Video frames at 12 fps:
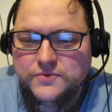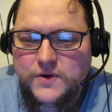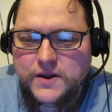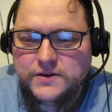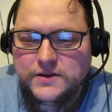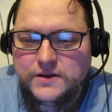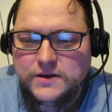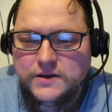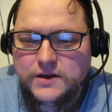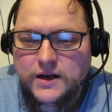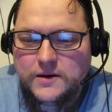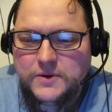friend
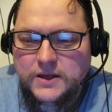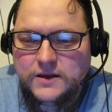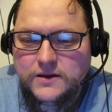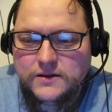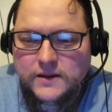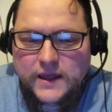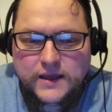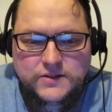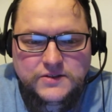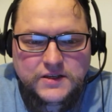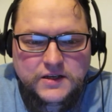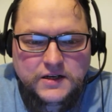Nanami
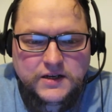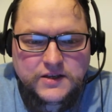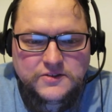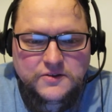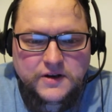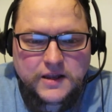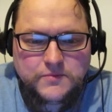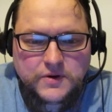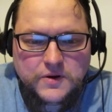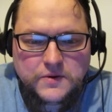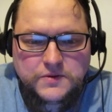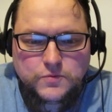lands in a desert, and
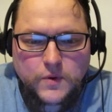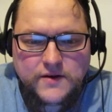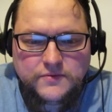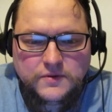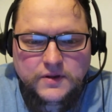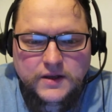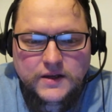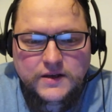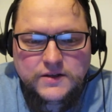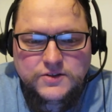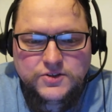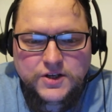Makoto's rival
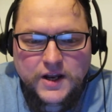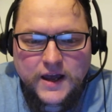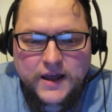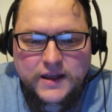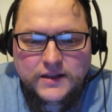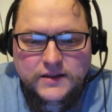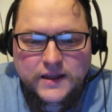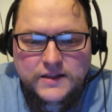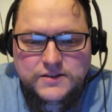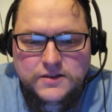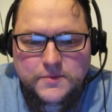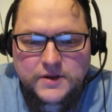Jinai
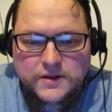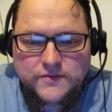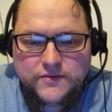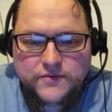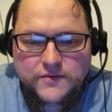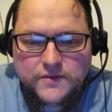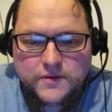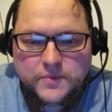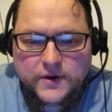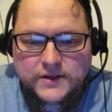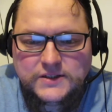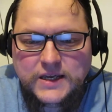lands in the middle of the
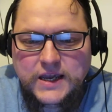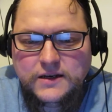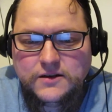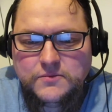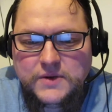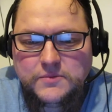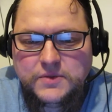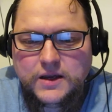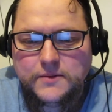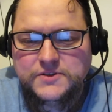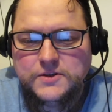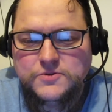bugs' kingdom and
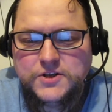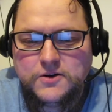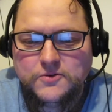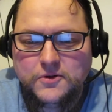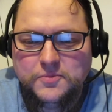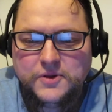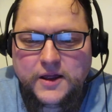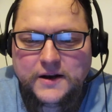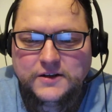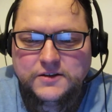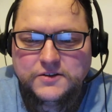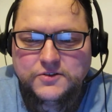becomes their general,
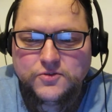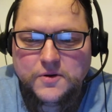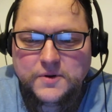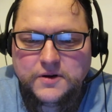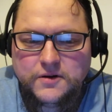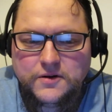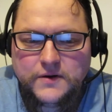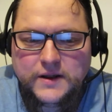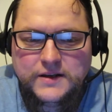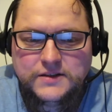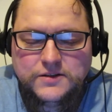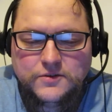plotting to destroy Makoto
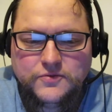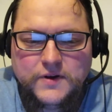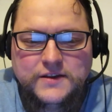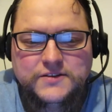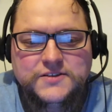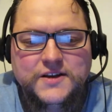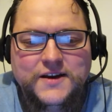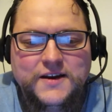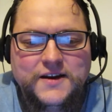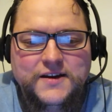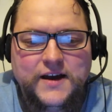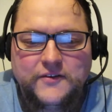and his new friends.
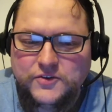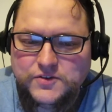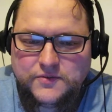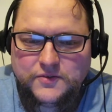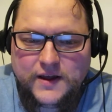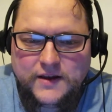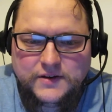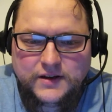After several